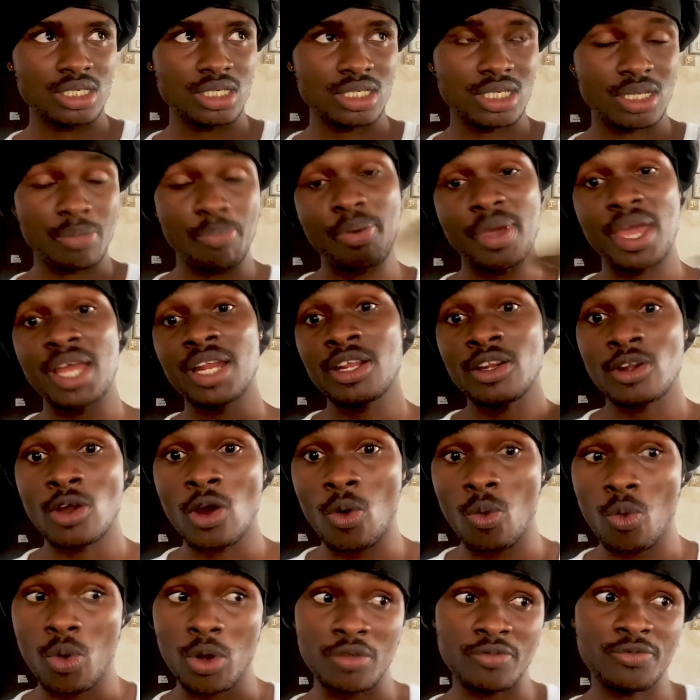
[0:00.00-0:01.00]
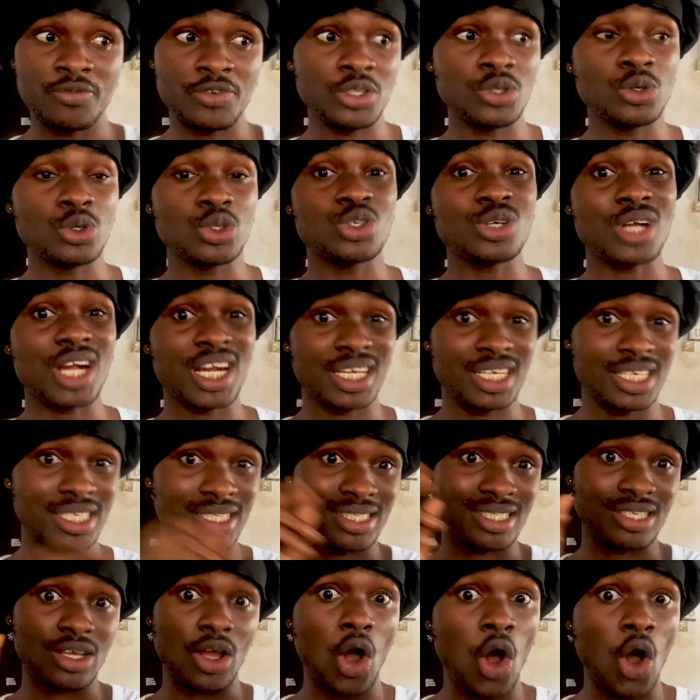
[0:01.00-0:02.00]
depending on what video track
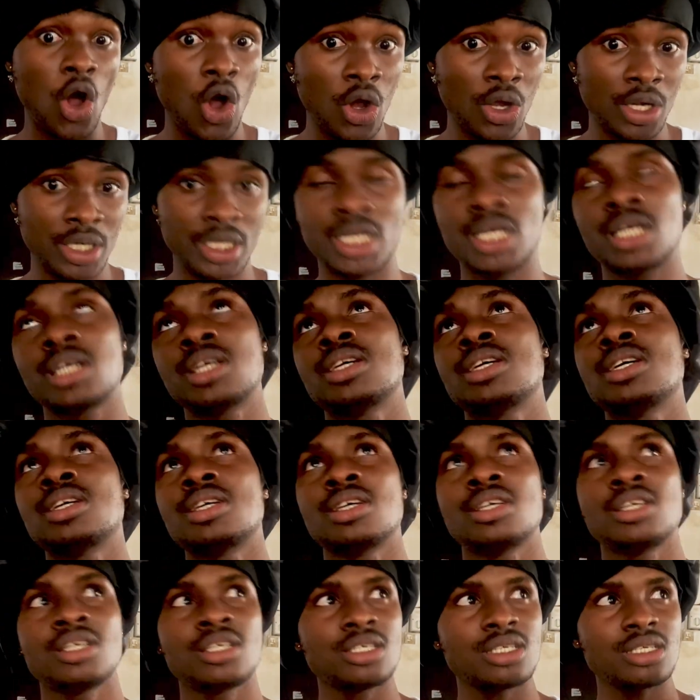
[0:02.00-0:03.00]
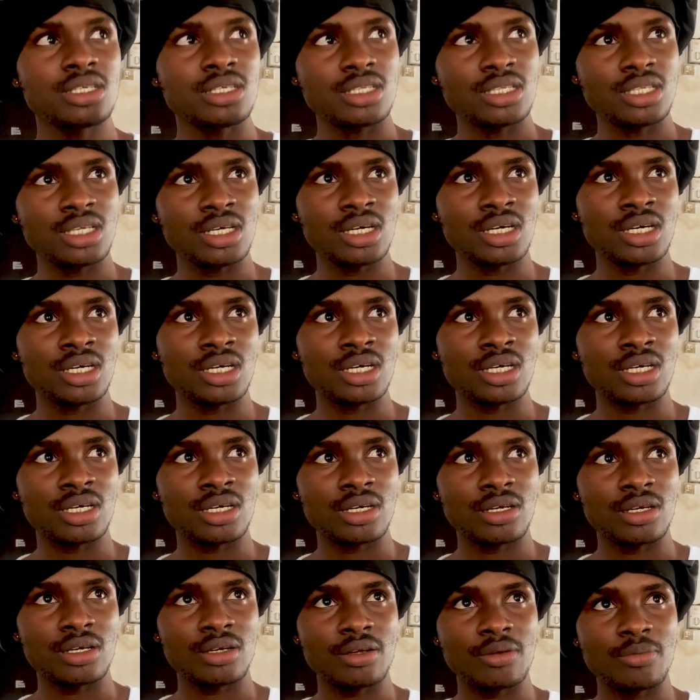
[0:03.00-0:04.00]
is on, the
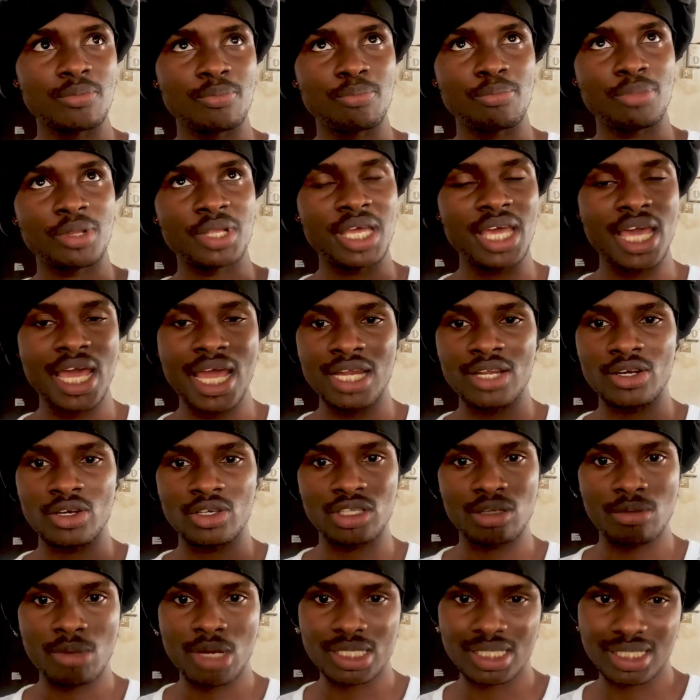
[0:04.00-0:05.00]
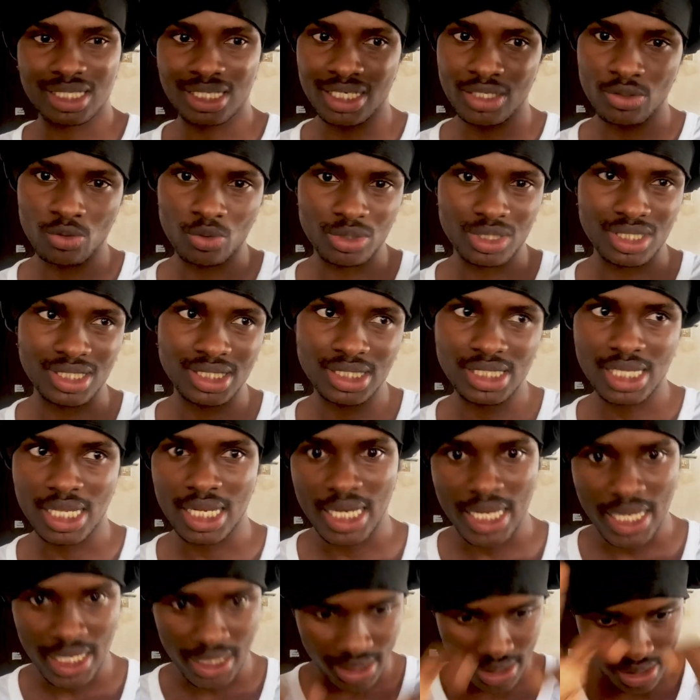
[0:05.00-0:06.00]
playhead automatically would
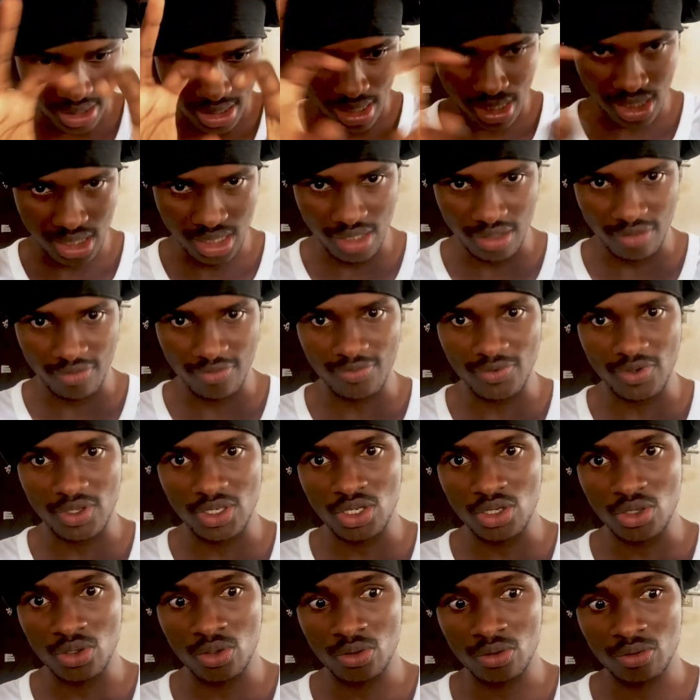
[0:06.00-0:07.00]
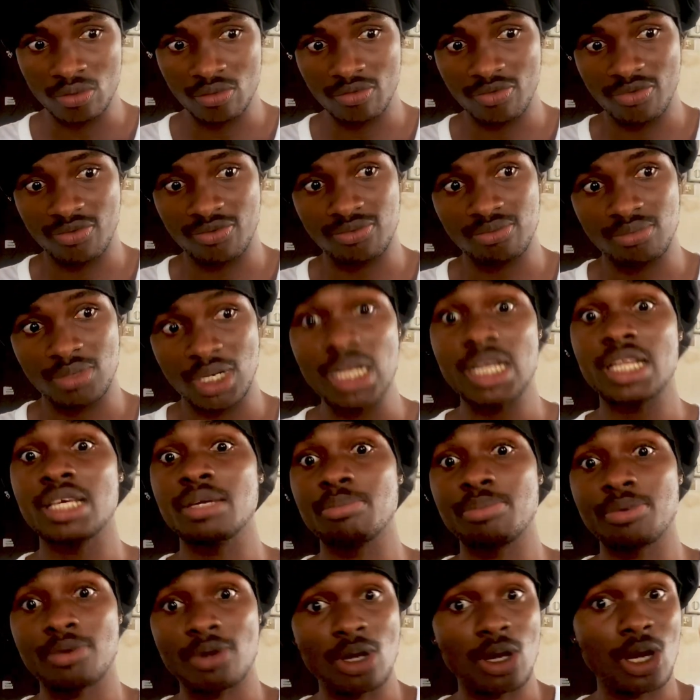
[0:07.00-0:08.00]
select the video clip
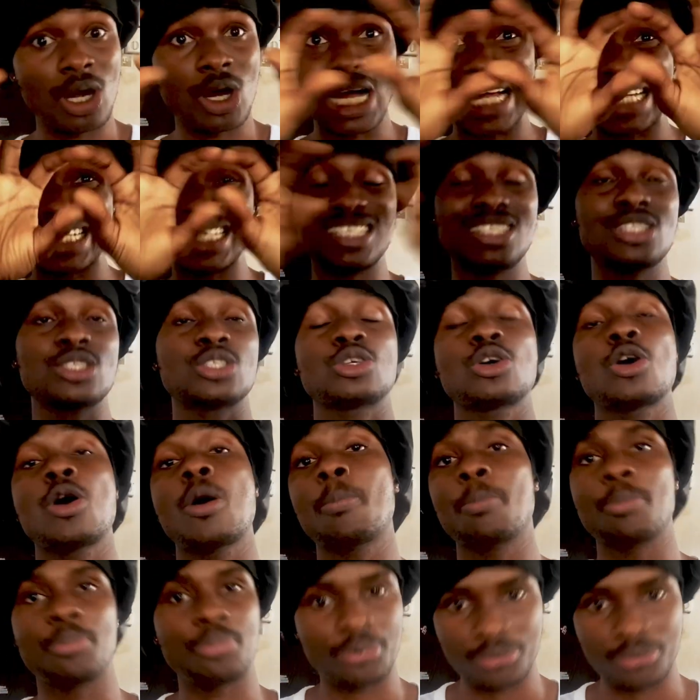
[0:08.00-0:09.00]
at the top